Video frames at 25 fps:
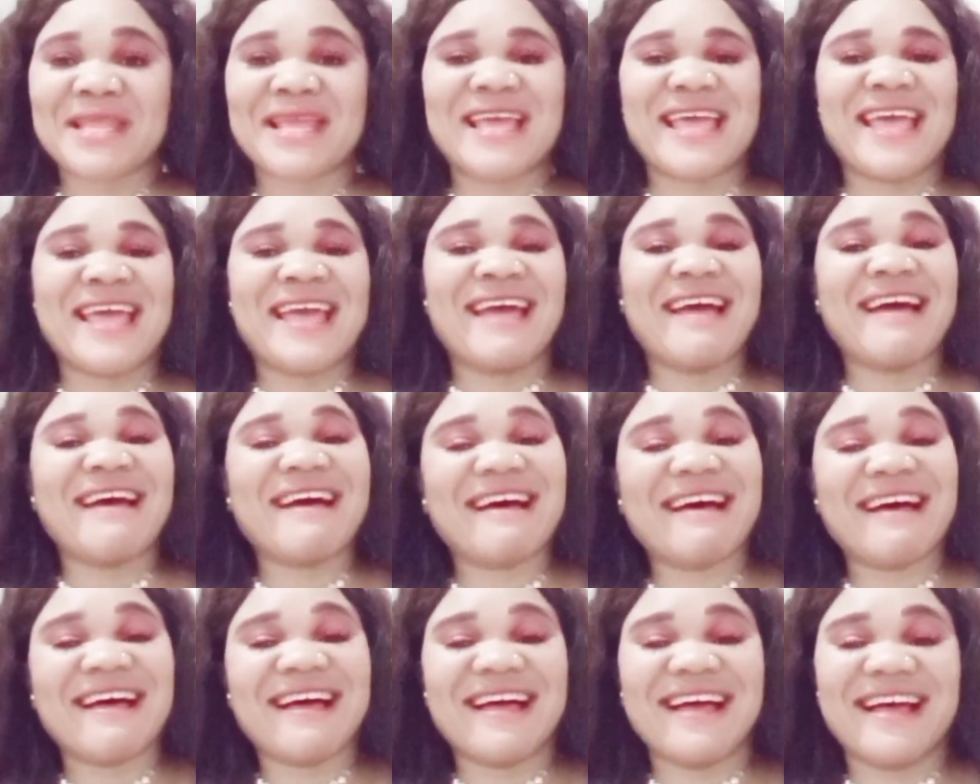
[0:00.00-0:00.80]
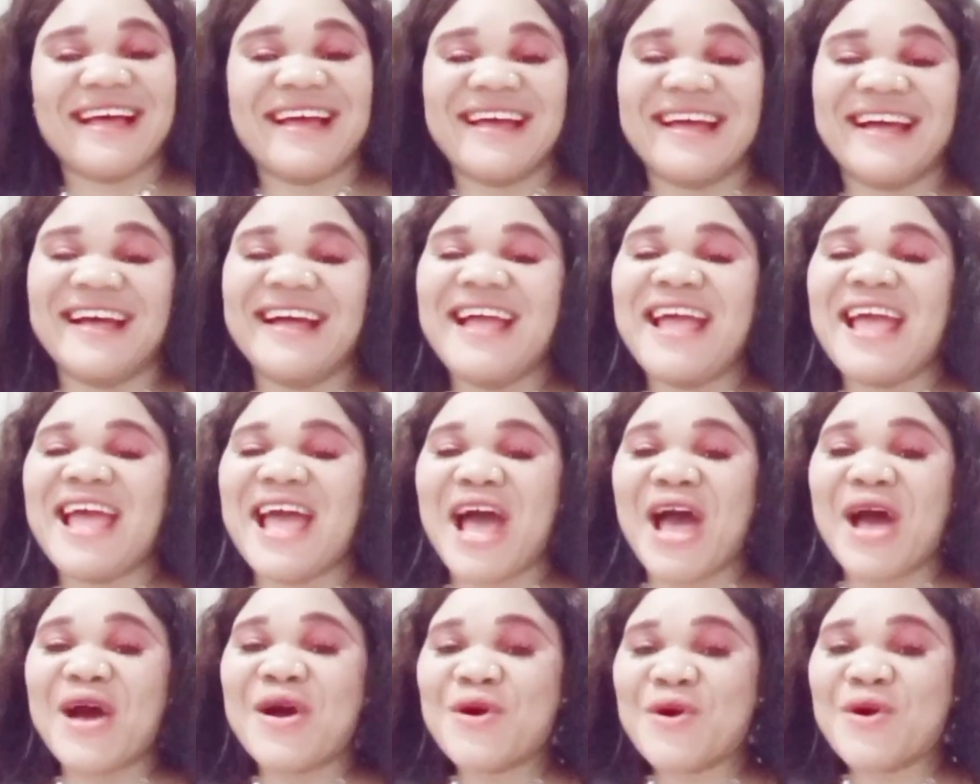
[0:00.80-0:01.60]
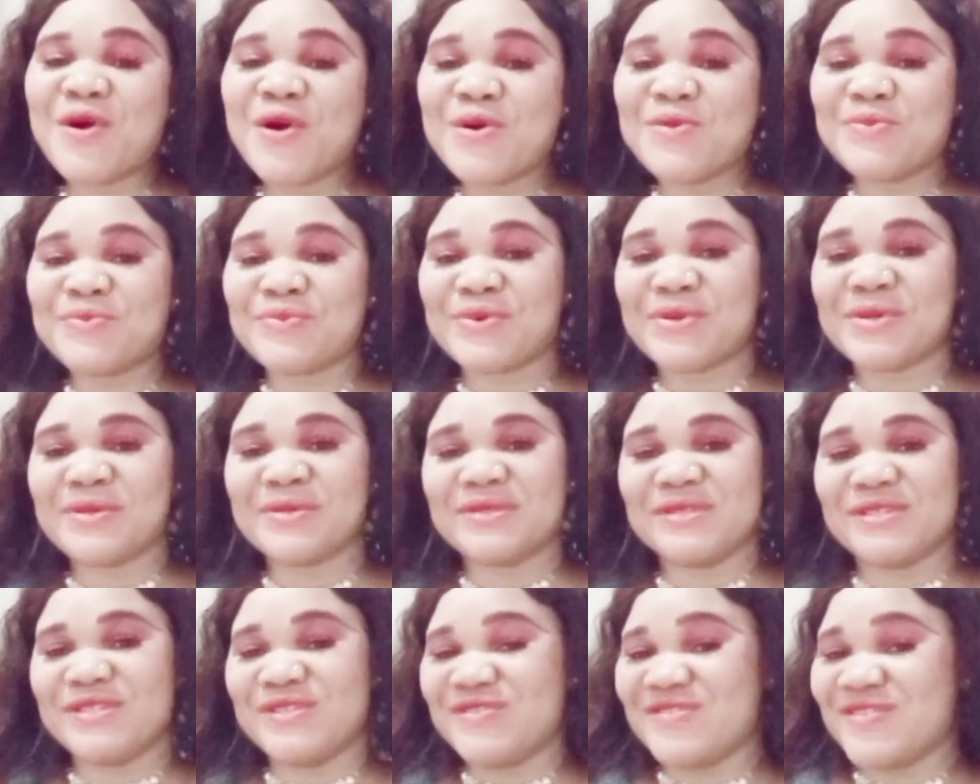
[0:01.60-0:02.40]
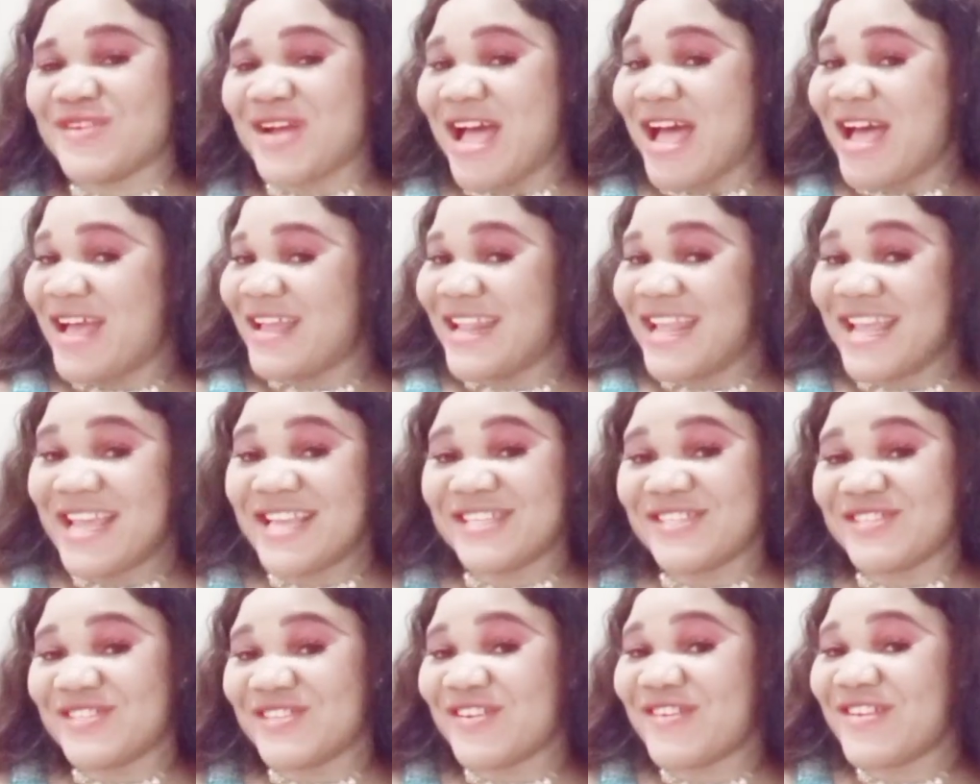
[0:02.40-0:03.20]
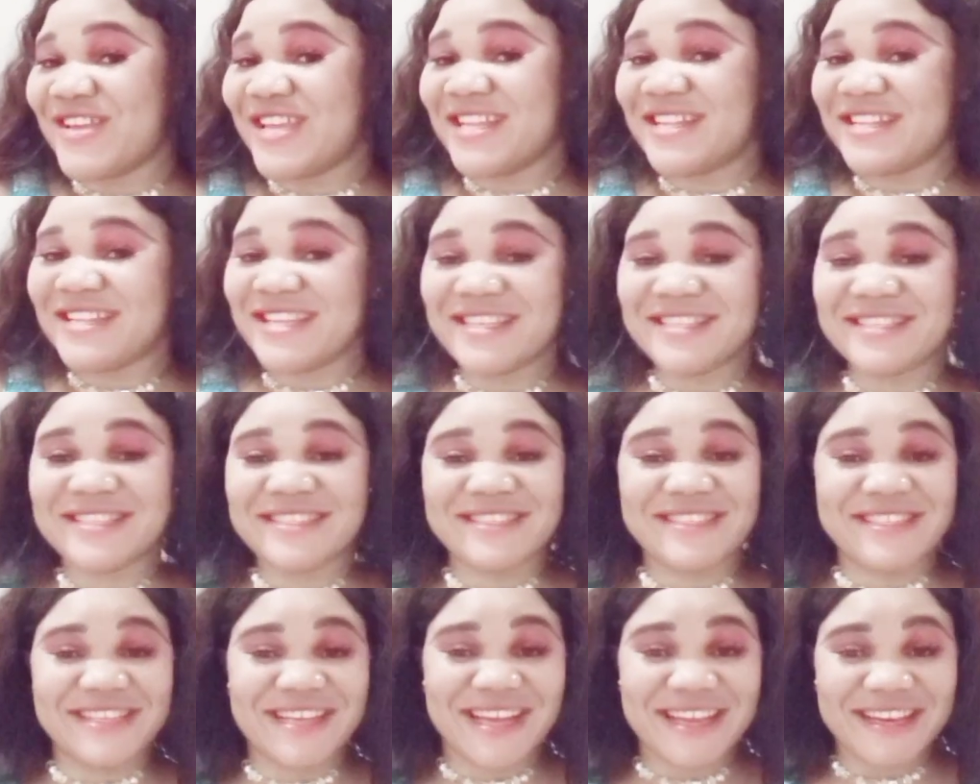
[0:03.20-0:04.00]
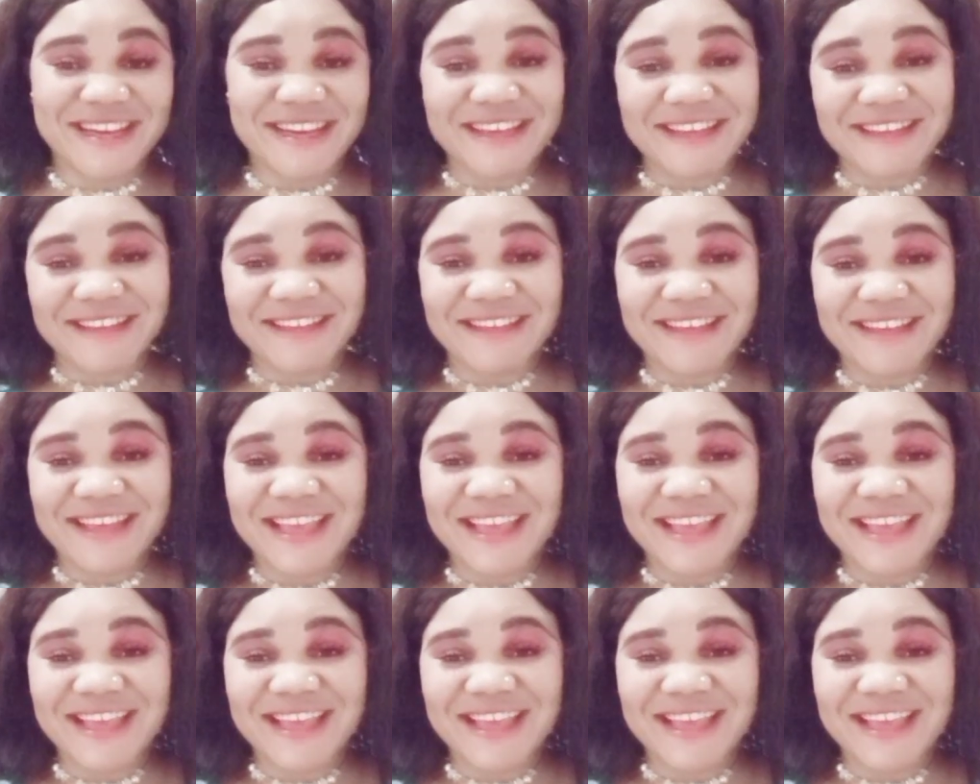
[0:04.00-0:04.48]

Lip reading: I hope you are enjoying this channel,